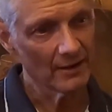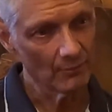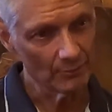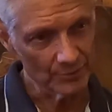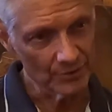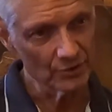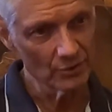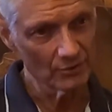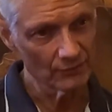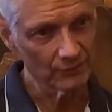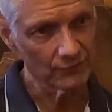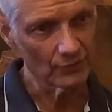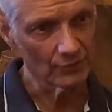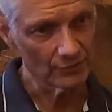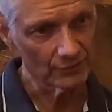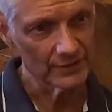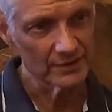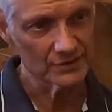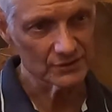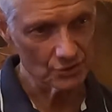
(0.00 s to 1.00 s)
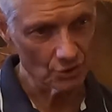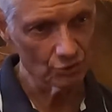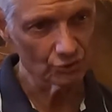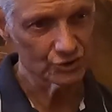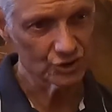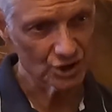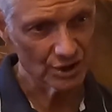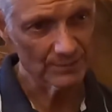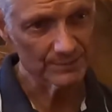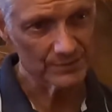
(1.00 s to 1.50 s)
beautiful these old
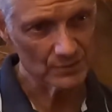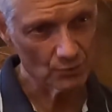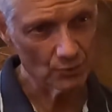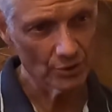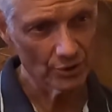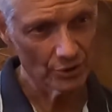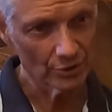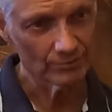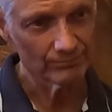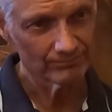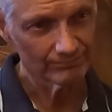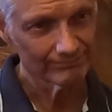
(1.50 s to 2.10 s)
ships were.